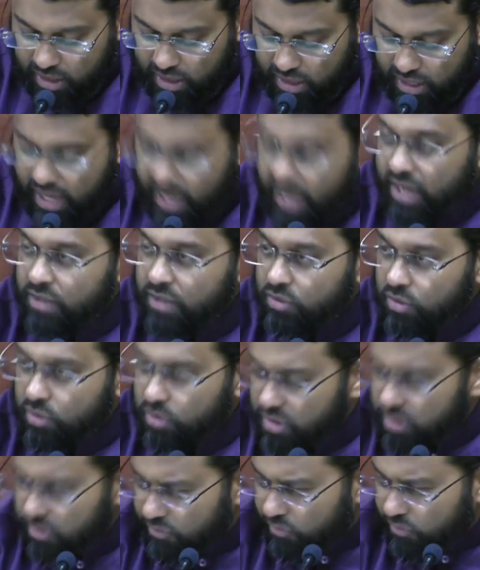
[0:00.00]
And
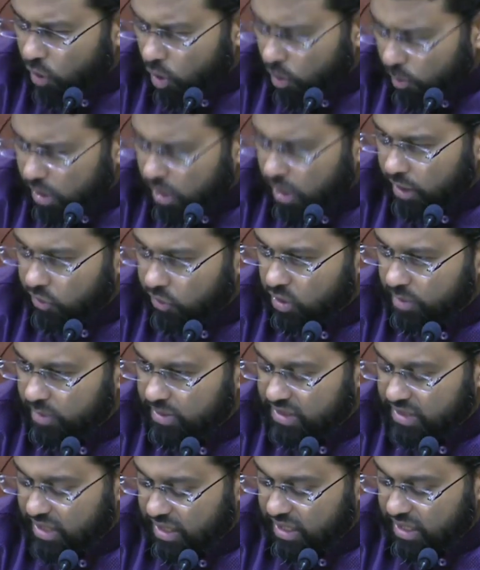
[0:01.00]
the verbal agreements
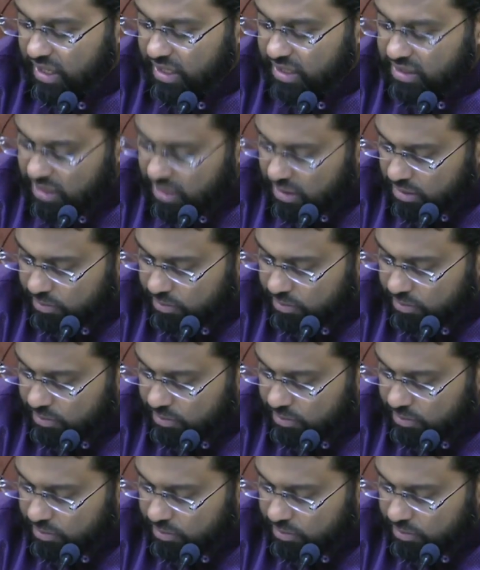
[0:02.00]
that they had done